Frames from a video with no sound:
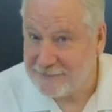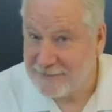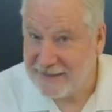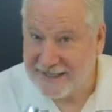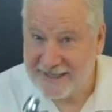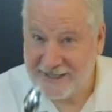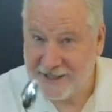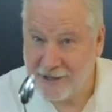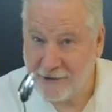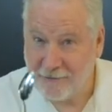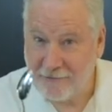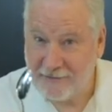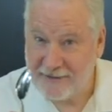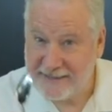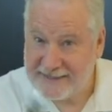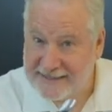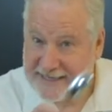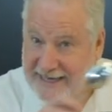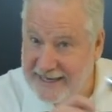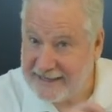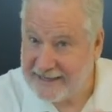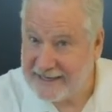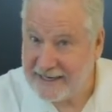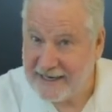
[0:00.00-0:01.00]
but don't
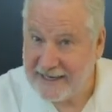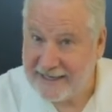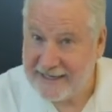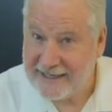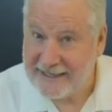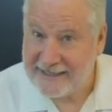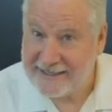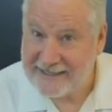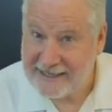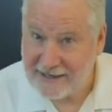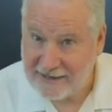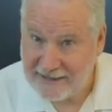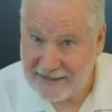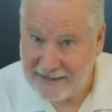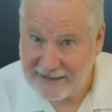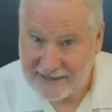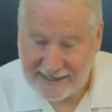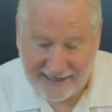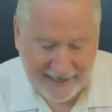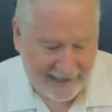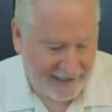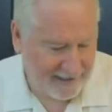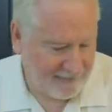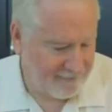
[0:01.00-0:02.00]
say that I didn't tell you
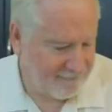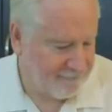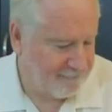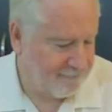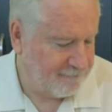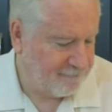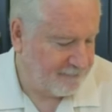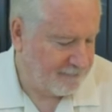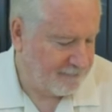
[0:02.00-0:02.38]
that.